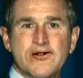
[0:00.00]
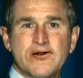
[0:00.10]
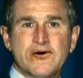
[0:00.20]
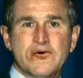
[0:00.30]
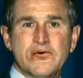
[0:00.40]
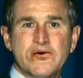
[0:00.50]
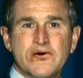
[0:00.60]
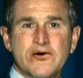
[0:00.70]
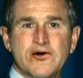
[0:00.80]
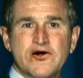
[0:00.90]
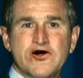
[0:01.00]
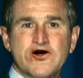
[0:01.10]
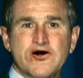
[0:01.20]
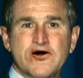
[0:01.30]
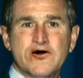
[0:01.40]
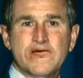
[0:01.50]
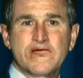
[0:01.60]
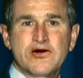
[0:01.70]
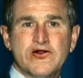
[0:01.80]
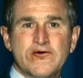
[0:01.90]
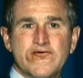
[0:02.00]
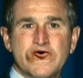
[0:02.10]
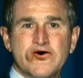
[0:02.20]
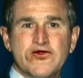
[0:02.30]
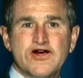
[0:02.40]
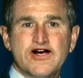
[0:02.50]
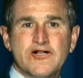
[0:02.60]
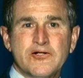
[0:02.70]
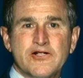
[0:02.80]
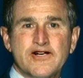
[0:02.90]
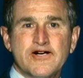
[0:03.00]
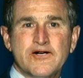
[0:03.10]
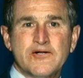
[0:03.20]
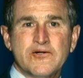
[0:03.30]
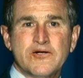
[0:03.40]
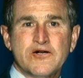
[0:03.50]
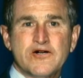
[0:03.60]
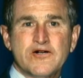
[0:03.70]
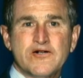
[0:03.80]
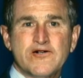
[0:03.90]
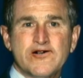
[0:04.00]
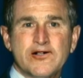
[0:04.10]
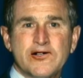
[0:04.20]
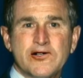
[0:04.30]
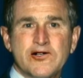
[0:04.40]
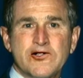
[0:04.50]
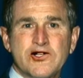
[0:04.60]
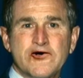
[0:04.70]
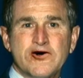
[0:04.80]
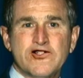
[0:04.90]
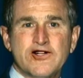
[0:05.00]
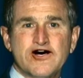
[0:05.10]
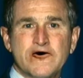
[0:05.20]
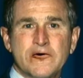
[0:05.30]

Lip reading: Oh. And the 4th S is, Seacrest out.